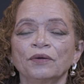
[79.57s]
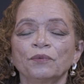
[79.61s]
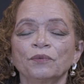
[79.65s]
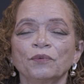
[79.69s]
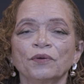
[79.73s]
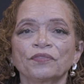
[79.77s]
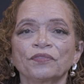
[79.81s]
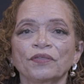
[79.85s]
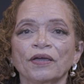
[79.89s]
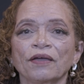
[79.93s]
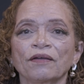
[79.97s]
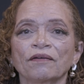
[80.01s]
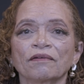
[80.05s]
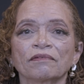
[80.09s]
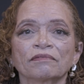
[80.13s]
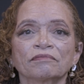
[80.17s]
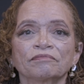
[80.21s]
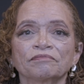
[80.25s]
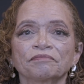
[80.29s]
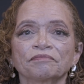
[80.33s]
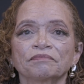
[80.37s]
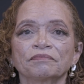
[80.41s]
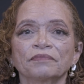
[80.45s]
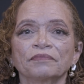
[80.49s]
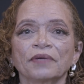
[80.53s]
with our
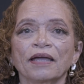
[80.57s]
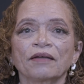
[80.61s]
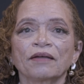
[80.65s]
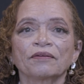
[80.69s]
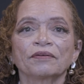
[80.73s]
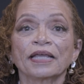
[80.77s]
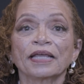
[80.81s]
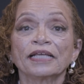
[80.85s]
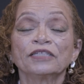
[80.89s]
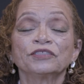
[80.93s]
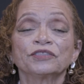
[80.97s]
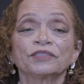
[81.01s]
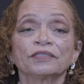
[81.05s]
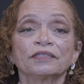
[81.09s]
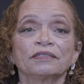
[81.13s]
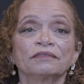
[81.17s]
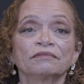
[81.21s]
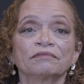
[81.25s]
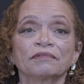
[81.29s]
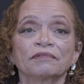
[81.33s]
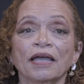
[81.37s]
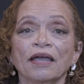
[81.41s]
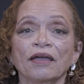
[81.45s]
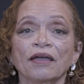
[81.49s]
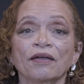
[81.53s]

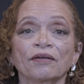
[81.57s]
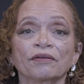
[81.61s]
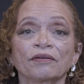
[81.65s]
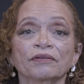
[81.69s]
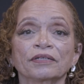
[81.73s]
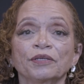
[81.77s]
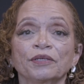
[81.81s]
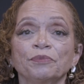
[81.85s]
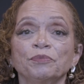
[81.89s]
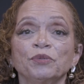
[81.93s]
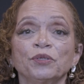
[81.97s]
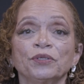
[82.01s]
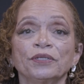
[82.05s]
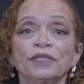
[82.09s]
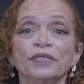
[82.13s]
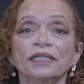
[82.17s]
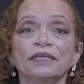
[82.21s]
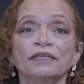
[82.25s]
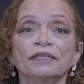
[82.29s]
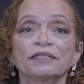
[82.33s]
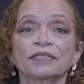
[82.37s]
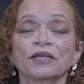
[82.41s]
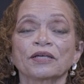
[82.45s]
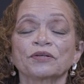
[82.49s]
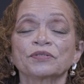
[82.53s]
nation, our
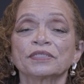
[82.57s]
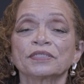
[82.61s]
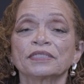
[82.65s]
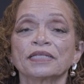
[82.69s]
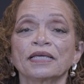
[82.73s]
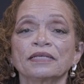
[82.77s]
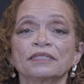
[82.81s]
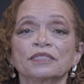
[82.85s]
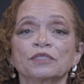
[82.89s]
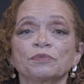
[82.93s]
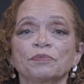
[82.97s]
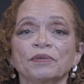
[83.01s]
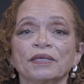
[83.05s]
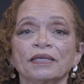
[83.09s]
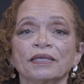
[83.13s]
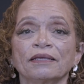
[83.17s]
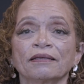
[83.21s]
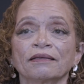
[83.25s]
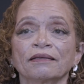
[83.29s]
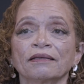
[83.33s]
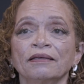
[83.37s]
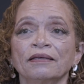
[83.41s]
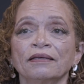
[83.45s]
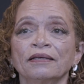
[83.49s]
communities, our states being